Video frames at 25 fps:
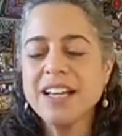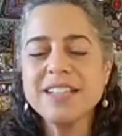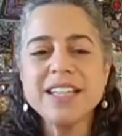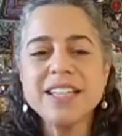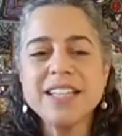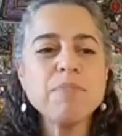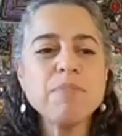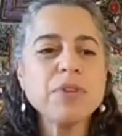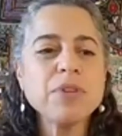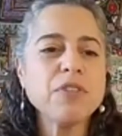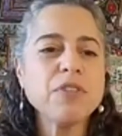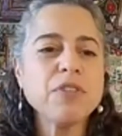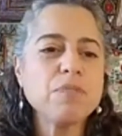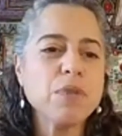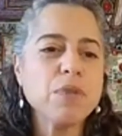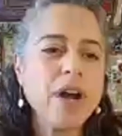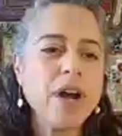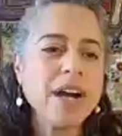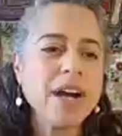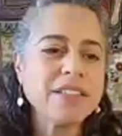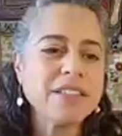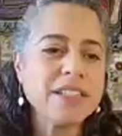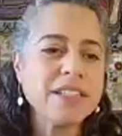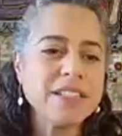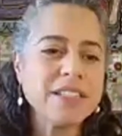contemplative
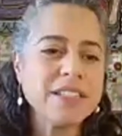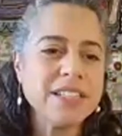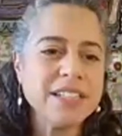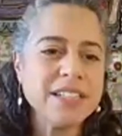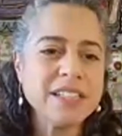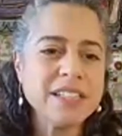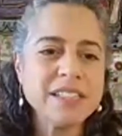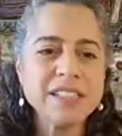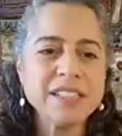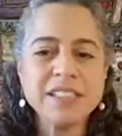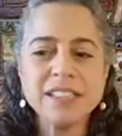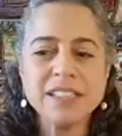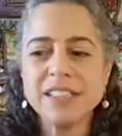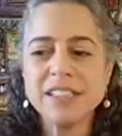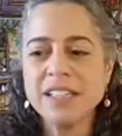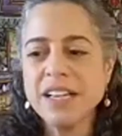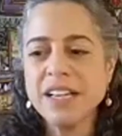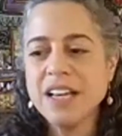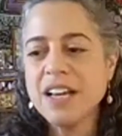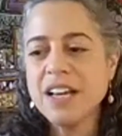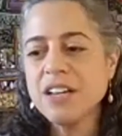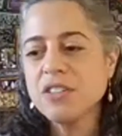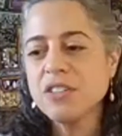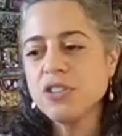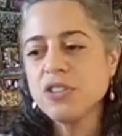practices,
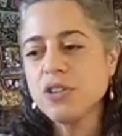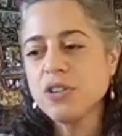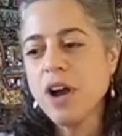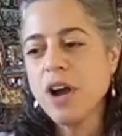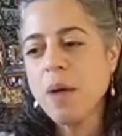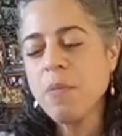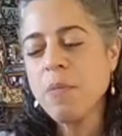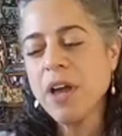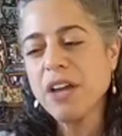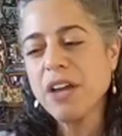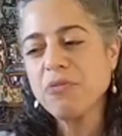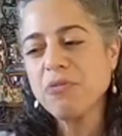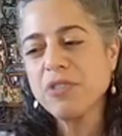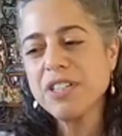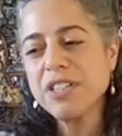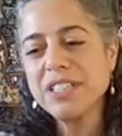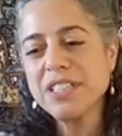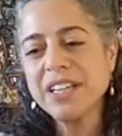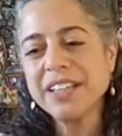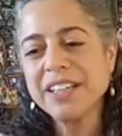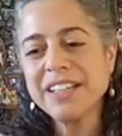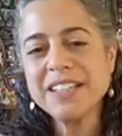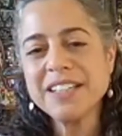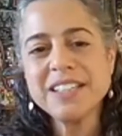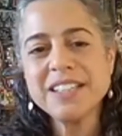trauma and
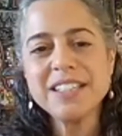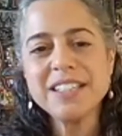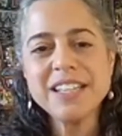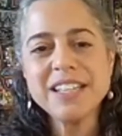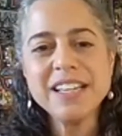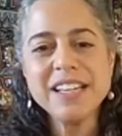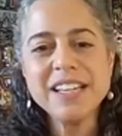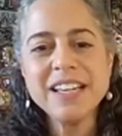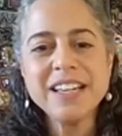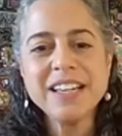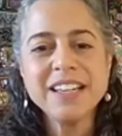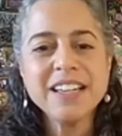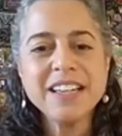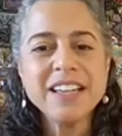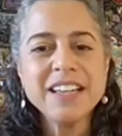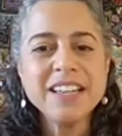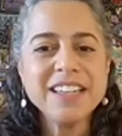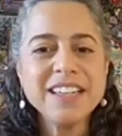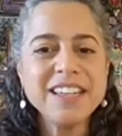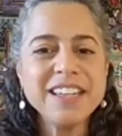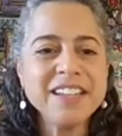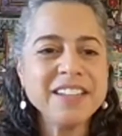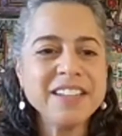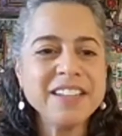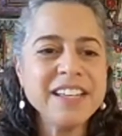resiliency,
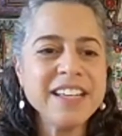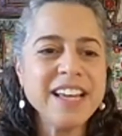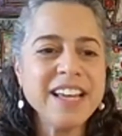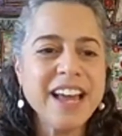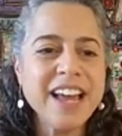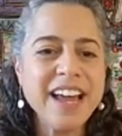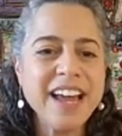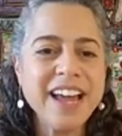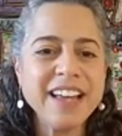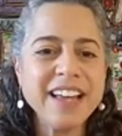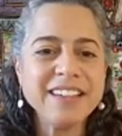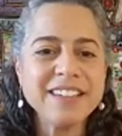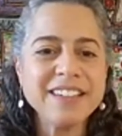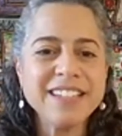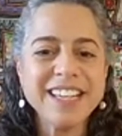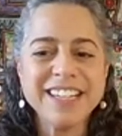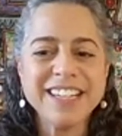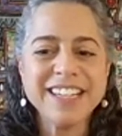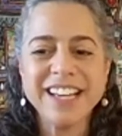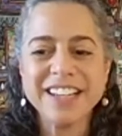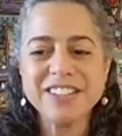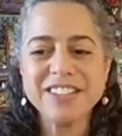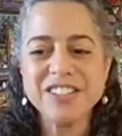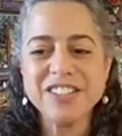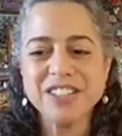healing, and
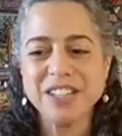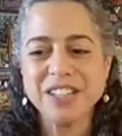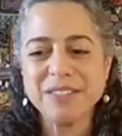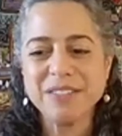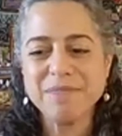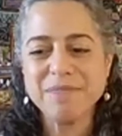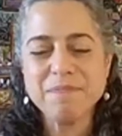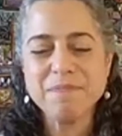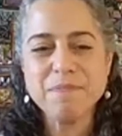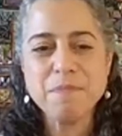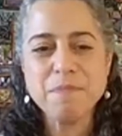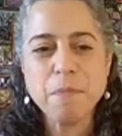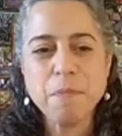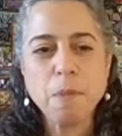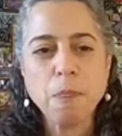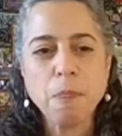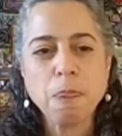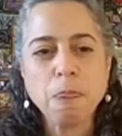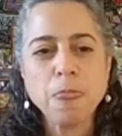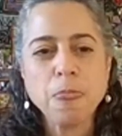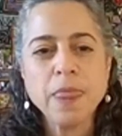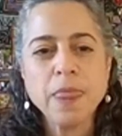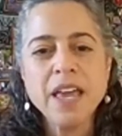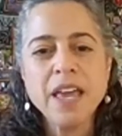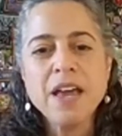connection.
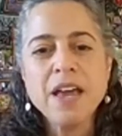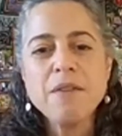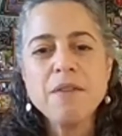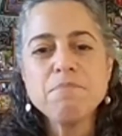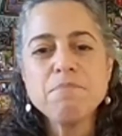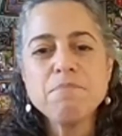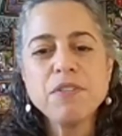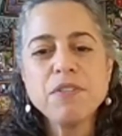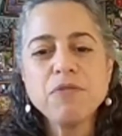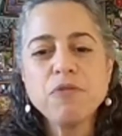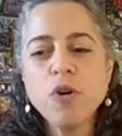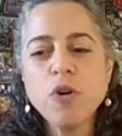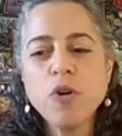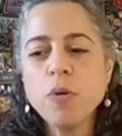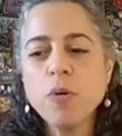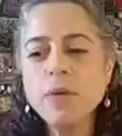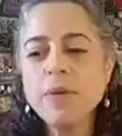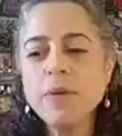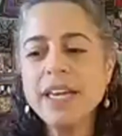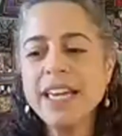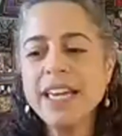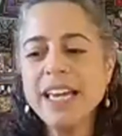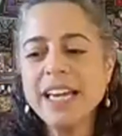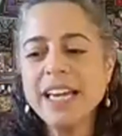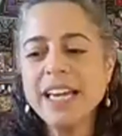Before we
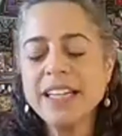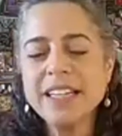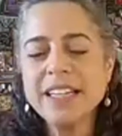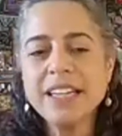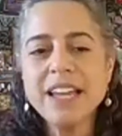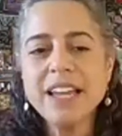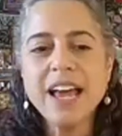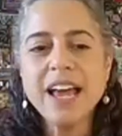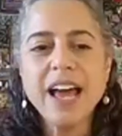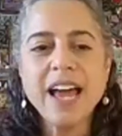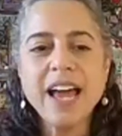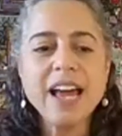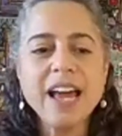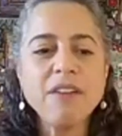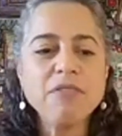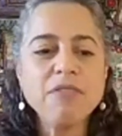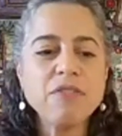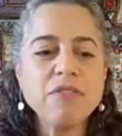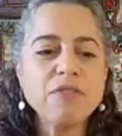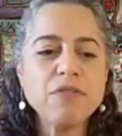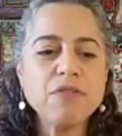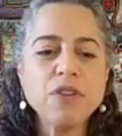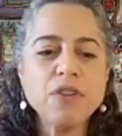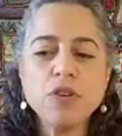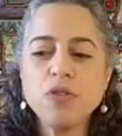begin, I have
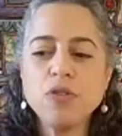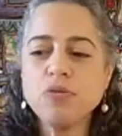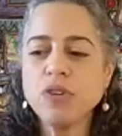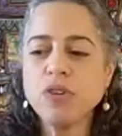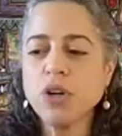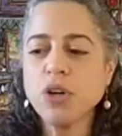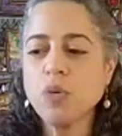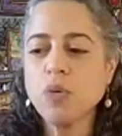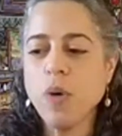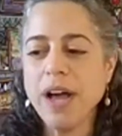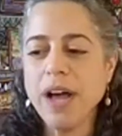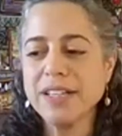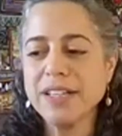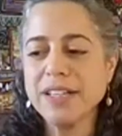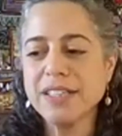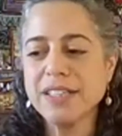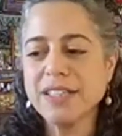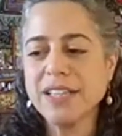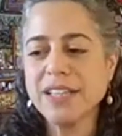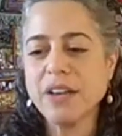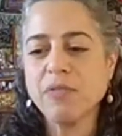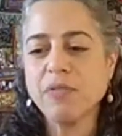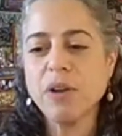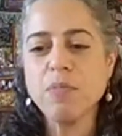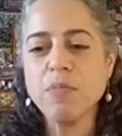a few
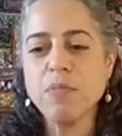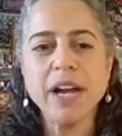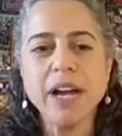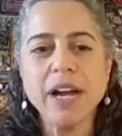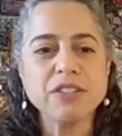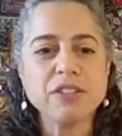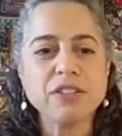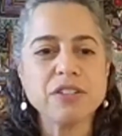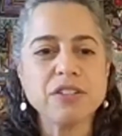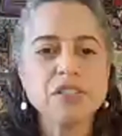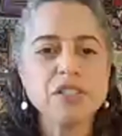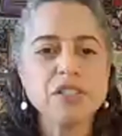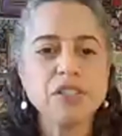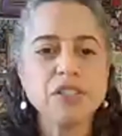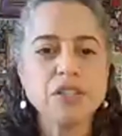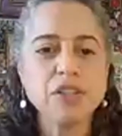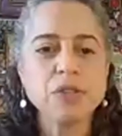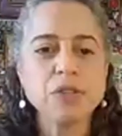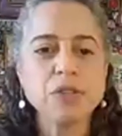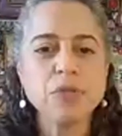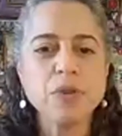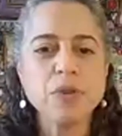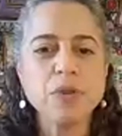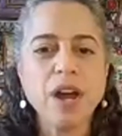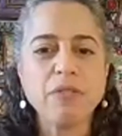requests and reminders
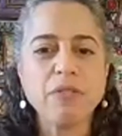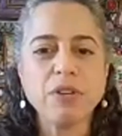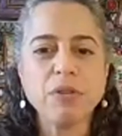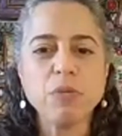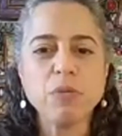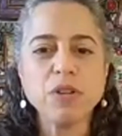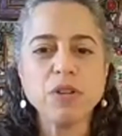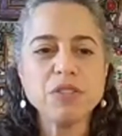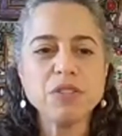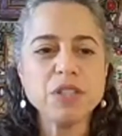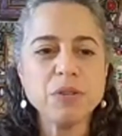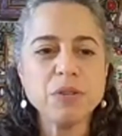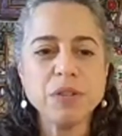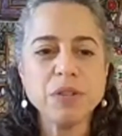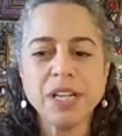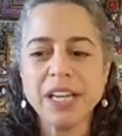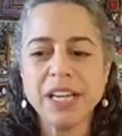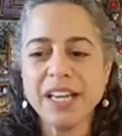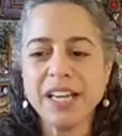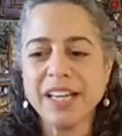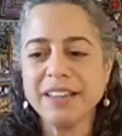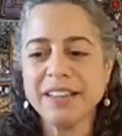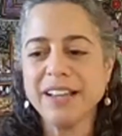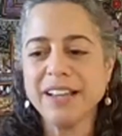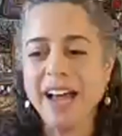to everyone
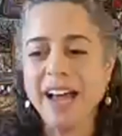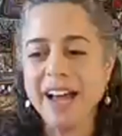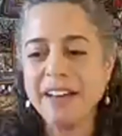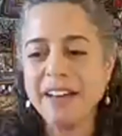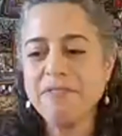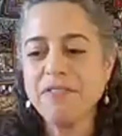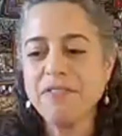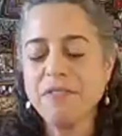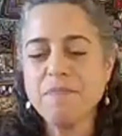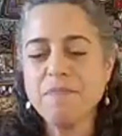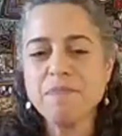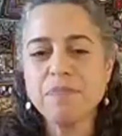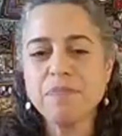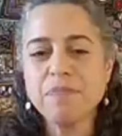tuning in live.